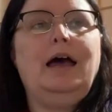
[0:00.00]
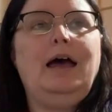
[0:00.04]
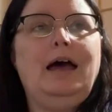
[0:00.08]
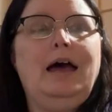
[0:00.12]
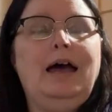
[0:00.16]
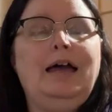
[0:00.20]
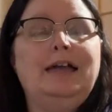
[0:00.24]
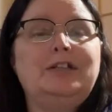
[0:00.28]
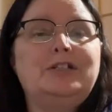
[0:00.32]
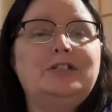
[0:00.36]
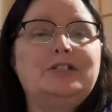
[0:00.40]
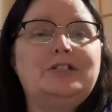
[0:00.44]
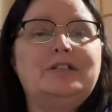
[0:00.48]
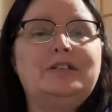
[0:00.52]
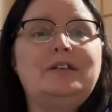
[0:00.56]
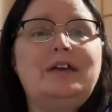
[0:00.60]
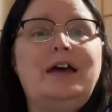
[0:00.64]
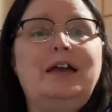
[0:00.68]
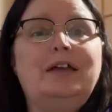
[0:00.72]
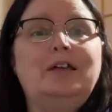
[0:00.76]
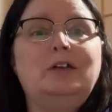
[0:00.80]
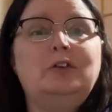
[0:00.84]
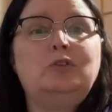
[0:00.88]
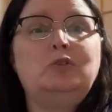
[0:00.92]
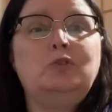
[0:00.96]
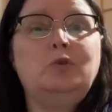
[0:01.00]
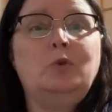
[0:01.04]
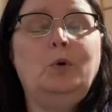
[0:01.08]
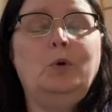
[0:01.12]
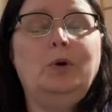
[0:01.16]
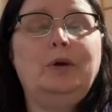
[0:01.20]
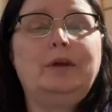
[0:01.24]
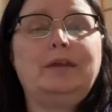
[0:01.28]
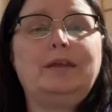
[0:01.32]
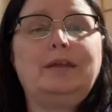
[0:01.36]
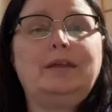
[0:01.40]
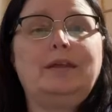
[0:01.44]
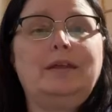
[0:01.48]
I just, I
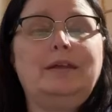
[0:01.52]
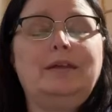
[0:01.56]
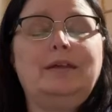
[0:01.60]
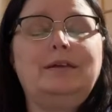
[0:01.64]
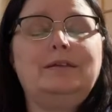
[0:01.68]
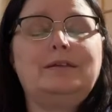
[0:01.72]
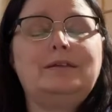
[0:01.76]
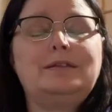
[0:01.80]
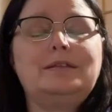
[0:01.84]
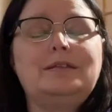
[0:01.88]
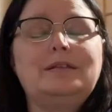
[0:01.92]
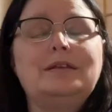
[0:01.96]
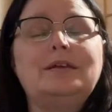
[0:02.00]
adore it. It